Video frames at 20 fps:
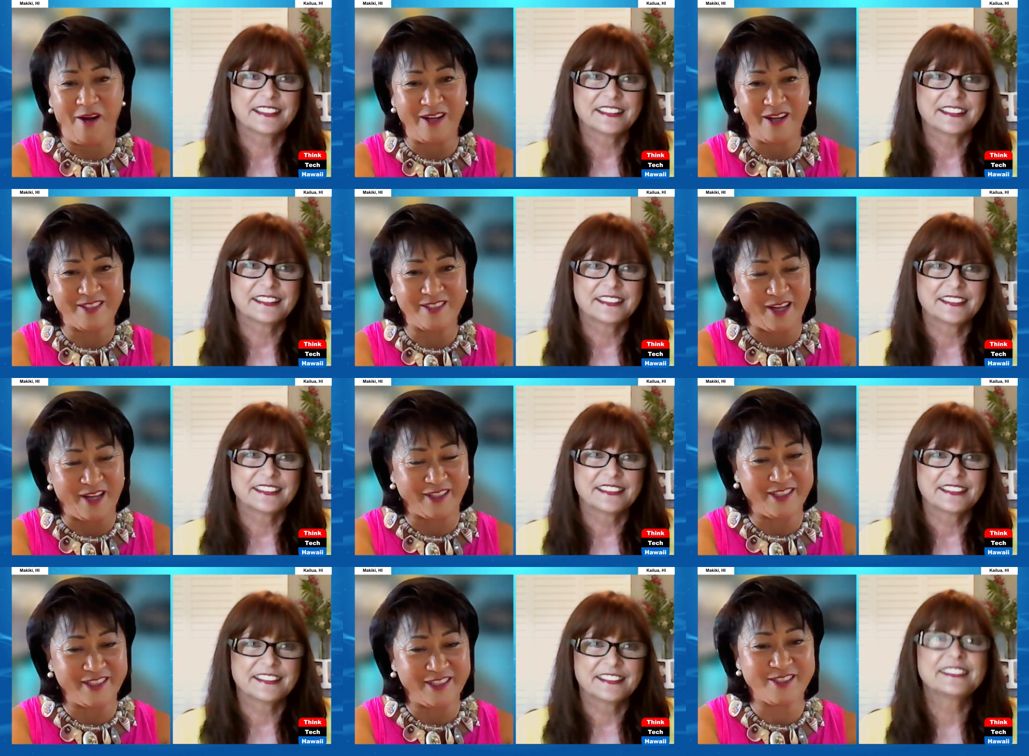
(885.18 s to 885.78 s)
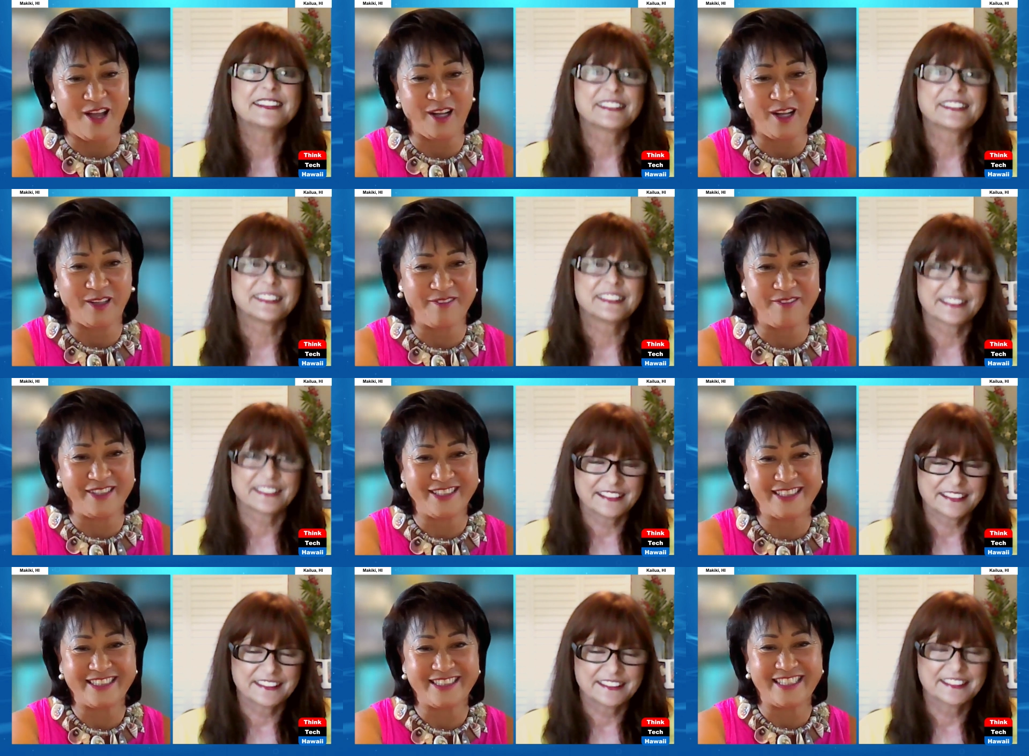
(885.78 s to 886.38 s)
Speaker 1: heart. So I'm going to talk
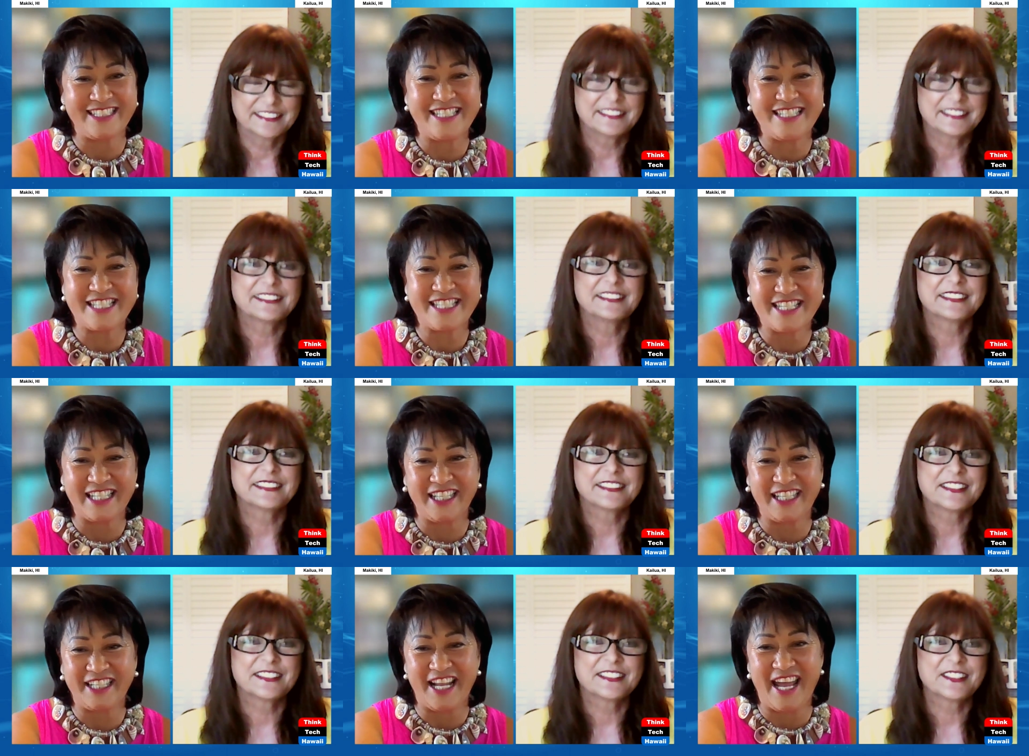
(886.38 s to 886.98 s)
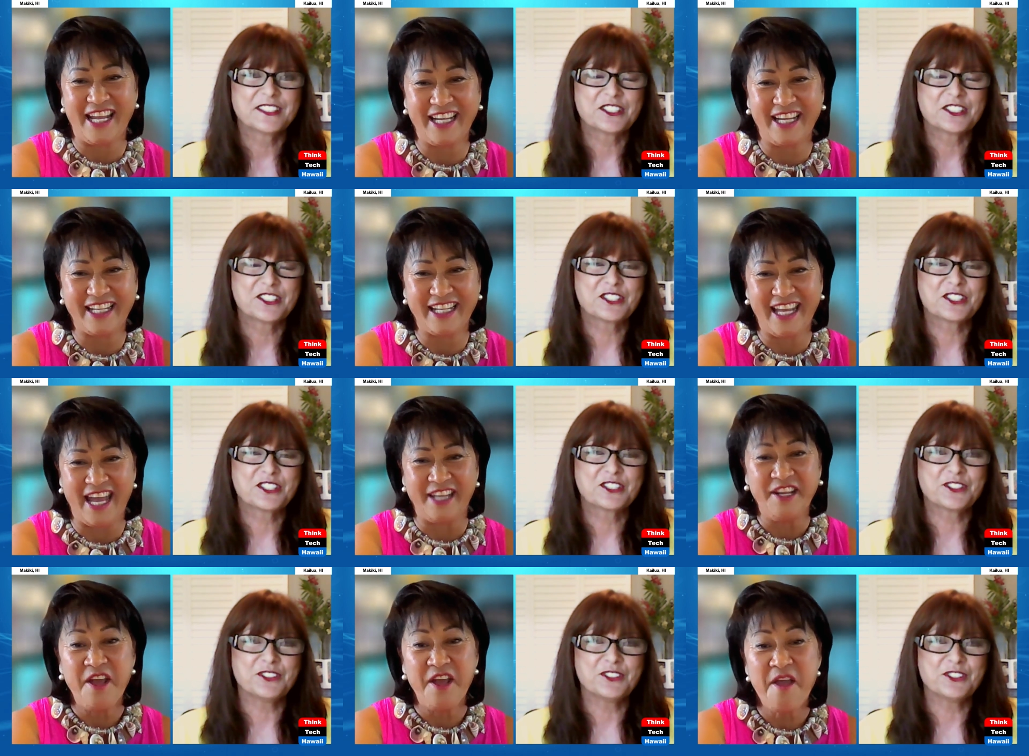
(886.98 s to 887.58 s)
about the Tahitian lanai
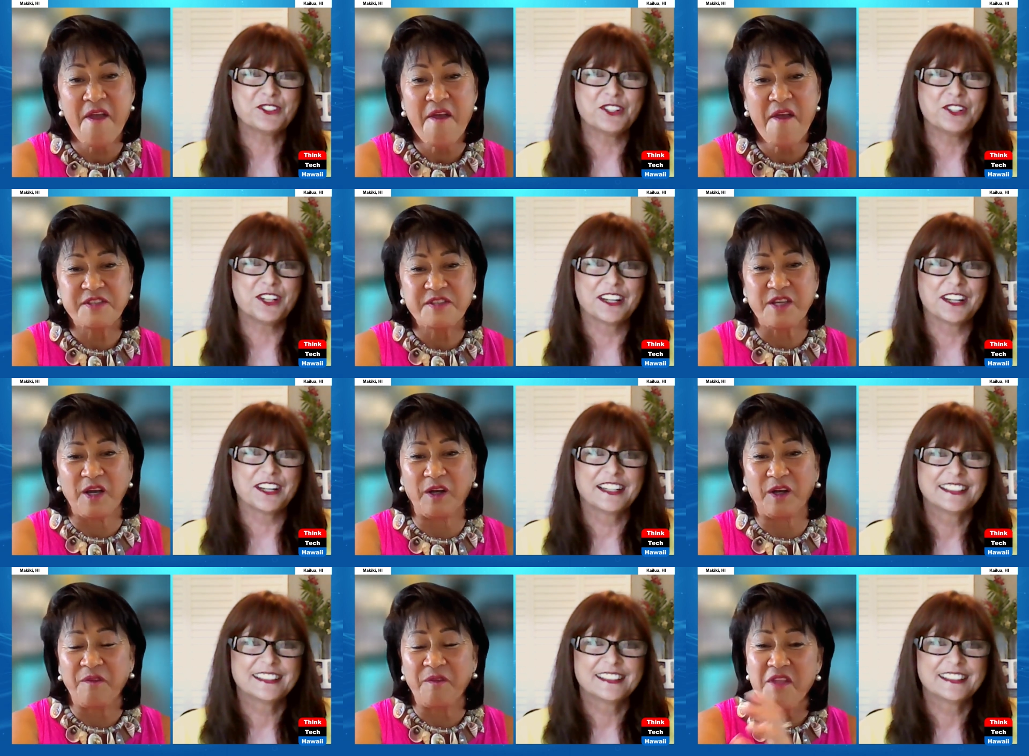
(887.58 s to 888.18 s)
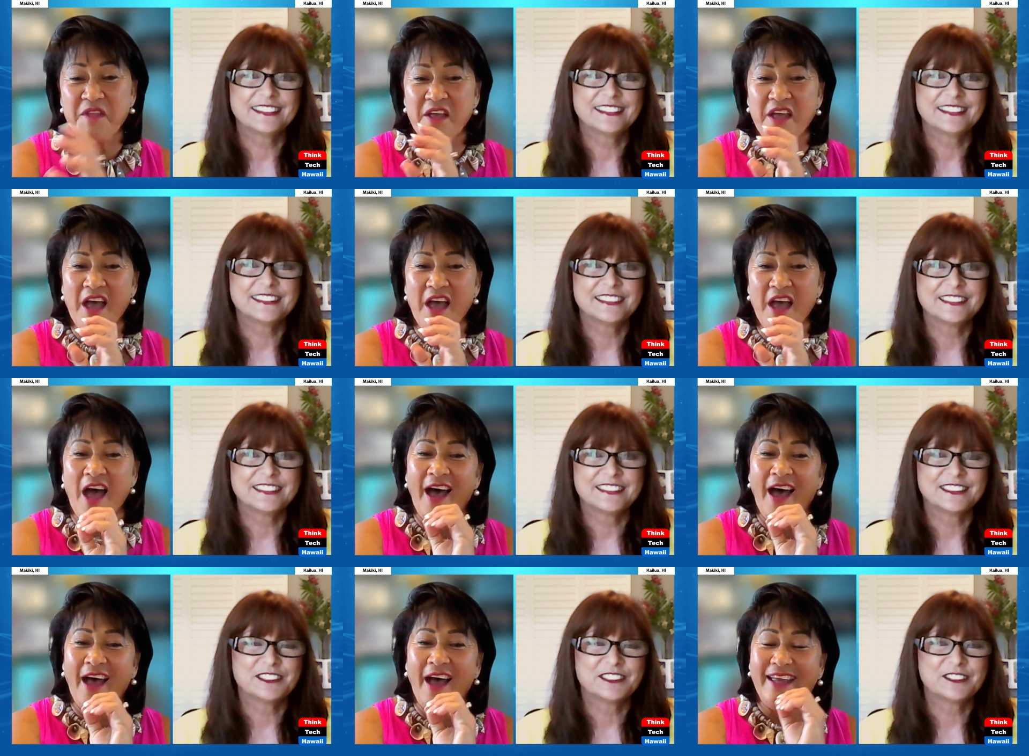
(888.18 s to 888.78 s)
again. Oh. So
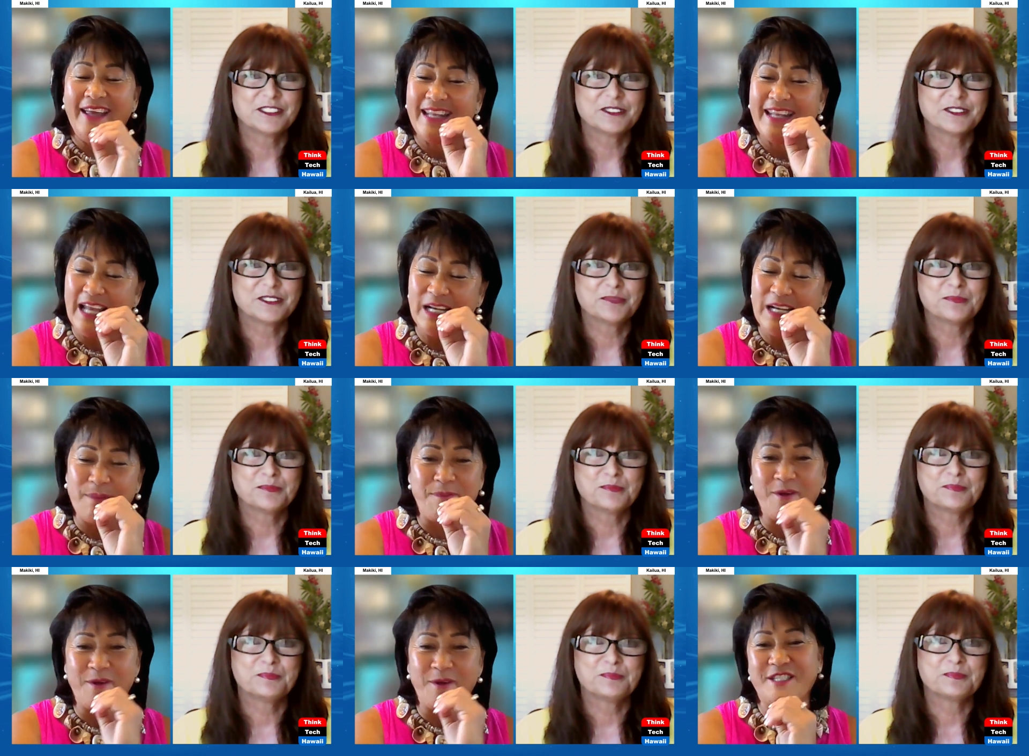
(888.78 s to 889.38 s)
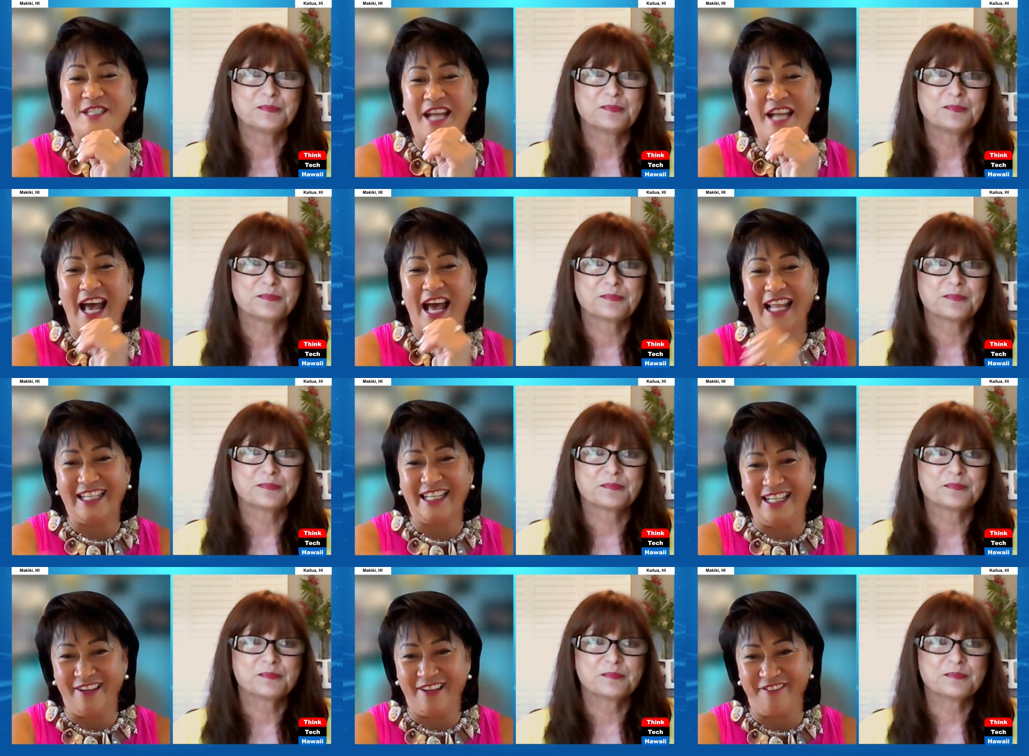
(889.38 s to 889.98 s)
it had a
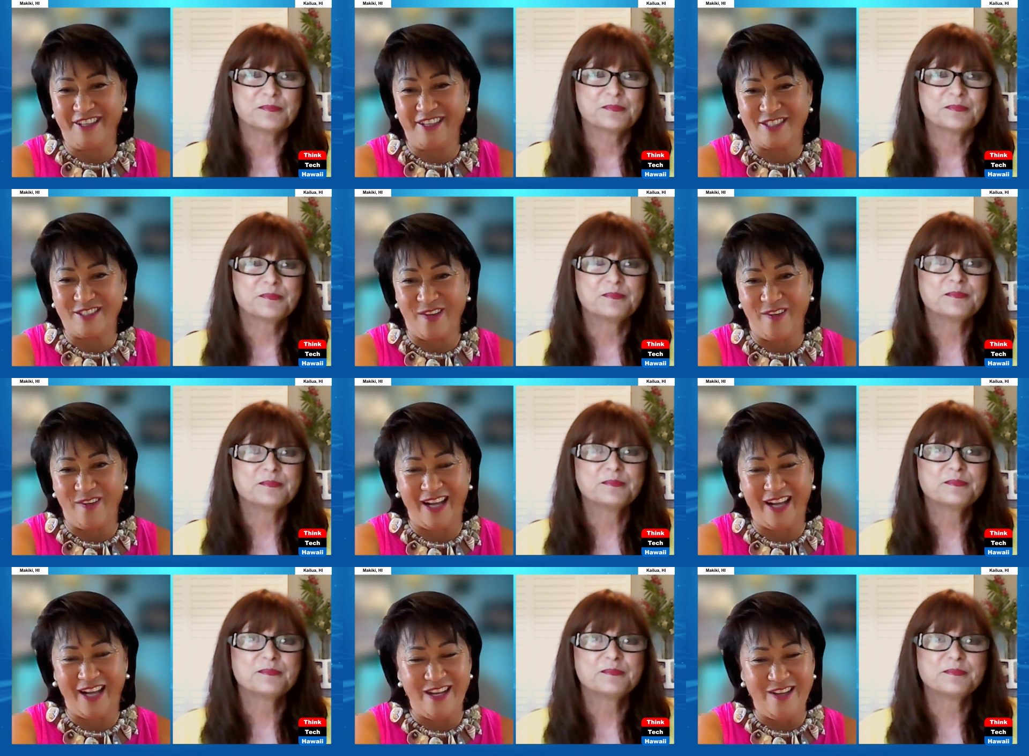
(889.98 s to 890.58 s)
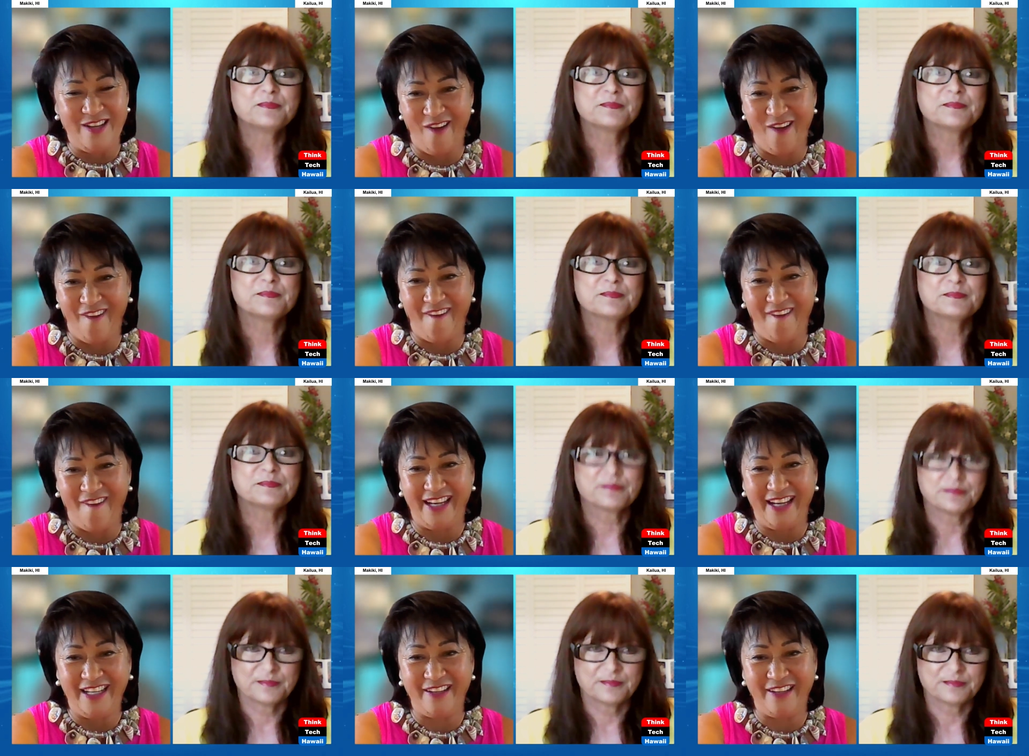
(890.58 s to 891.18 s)
personality of its own, I know. And